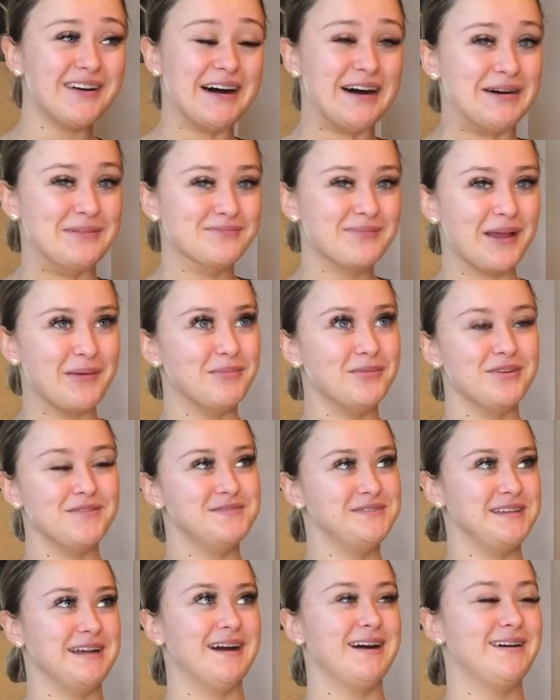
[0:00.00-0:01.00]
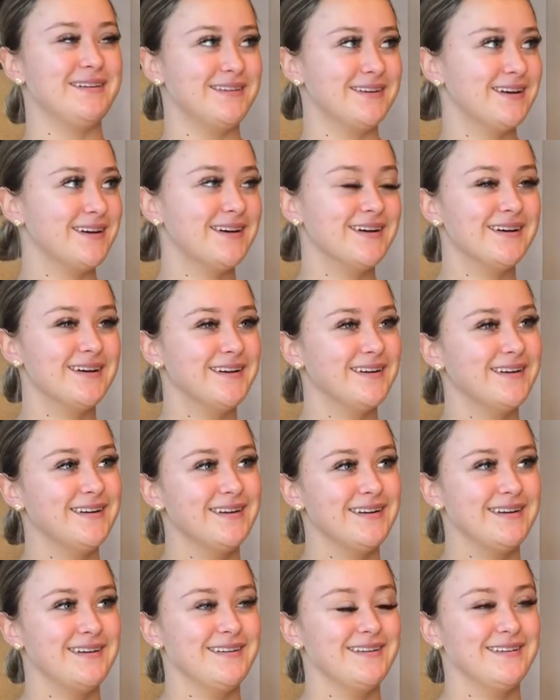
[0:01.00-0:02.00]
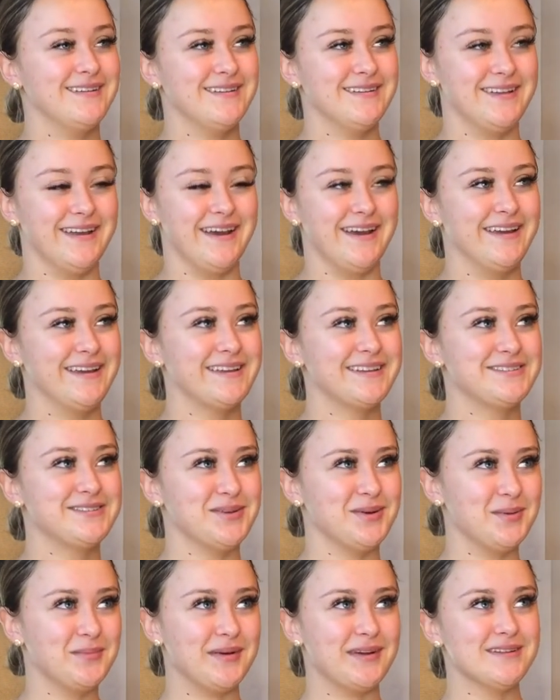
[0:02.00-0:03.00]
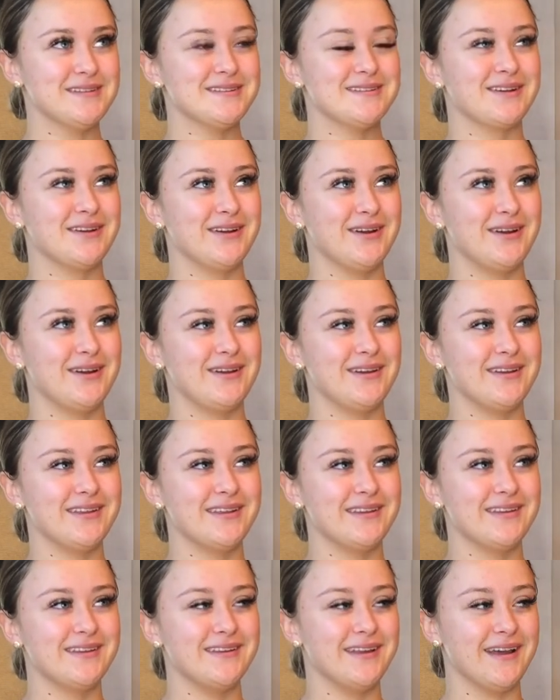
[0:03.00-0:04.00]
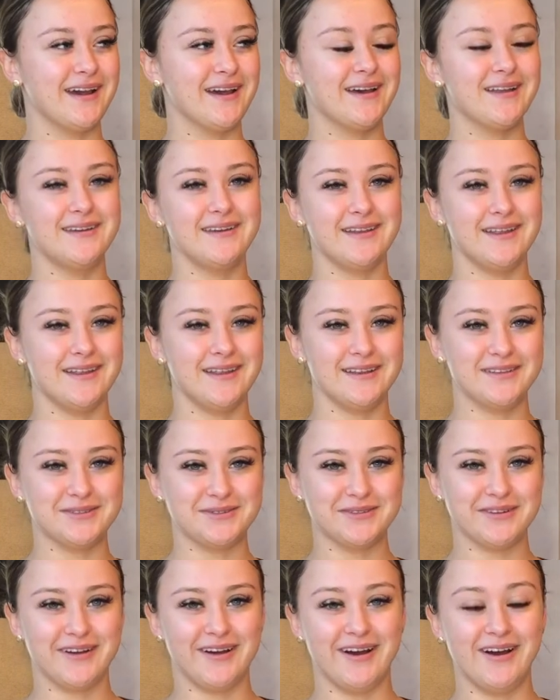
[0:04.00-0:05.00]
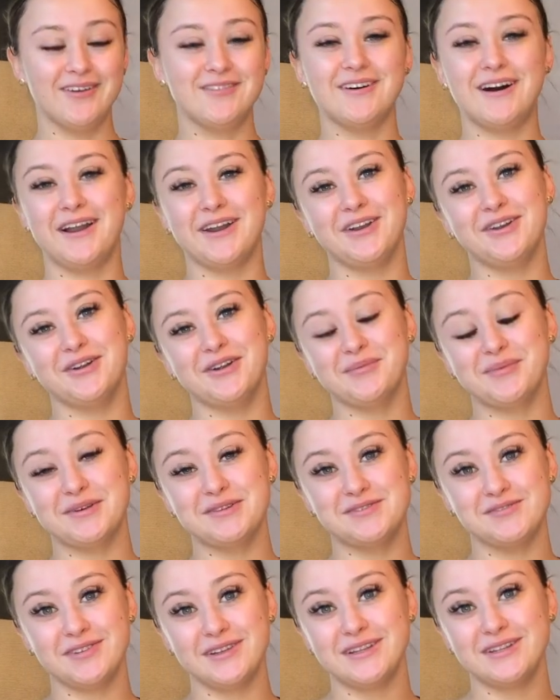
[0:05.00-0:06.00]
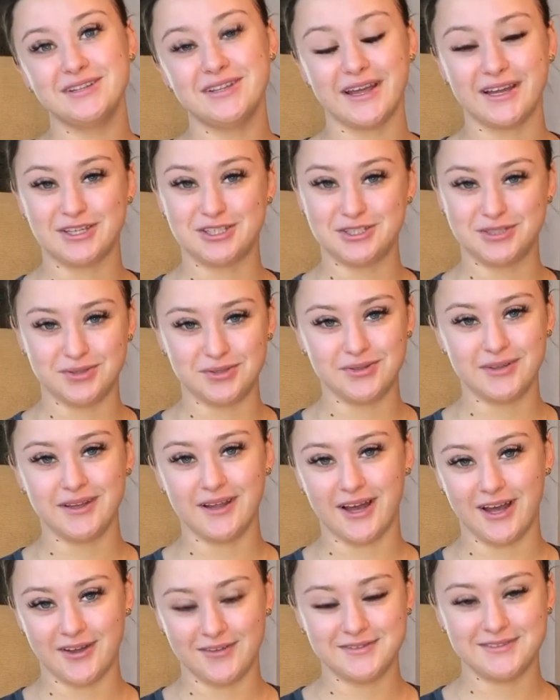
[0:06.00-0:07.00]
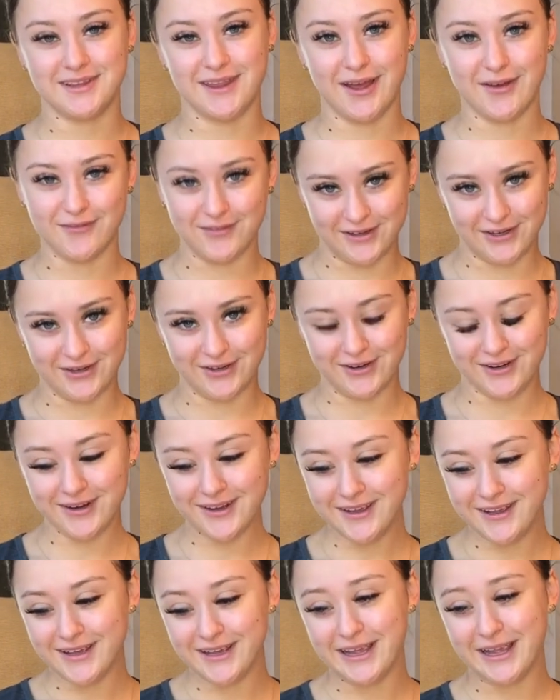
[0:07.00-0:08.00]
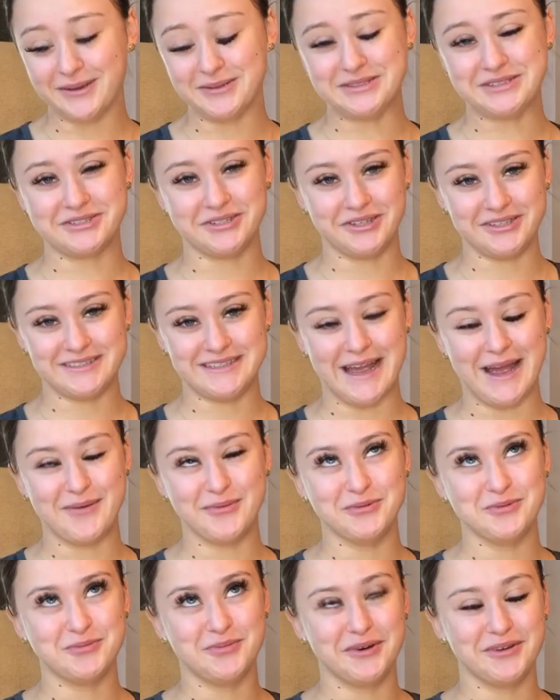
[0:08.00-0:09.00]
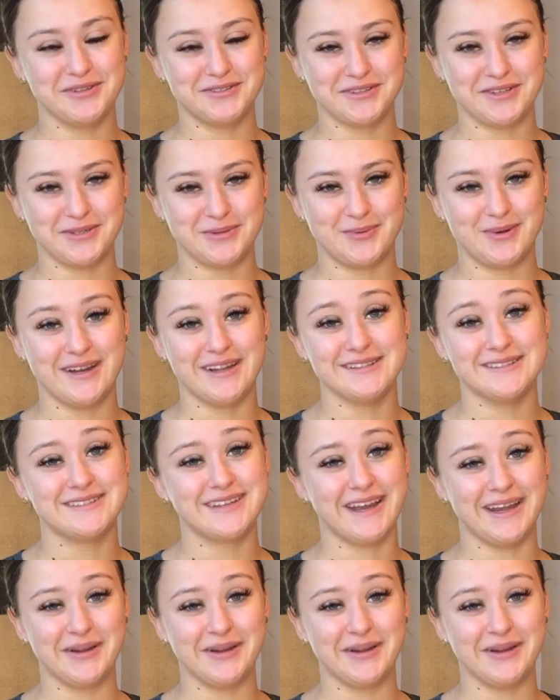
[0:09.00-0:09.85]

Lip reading: I moved out like 2 months ago now, nearly 2.5. I don't know, it was really like shortly after that video. It was so sad, we were both so depressed.